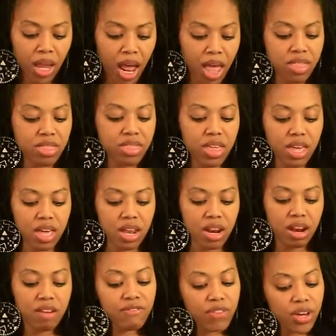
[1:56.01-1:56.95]
And then
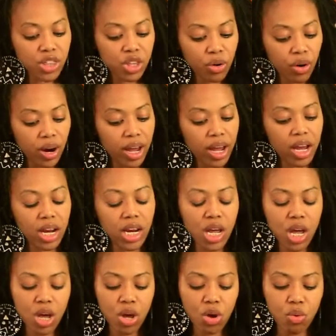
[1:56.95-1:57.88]
in fifth
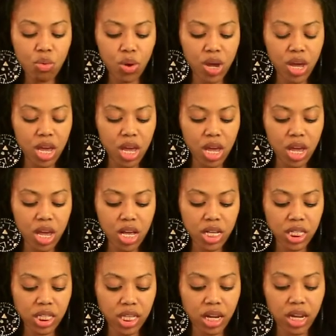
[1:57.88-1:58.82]
grade, we
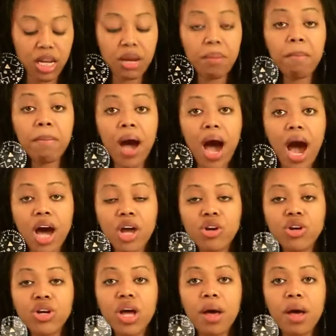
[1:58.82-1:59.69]
studied modern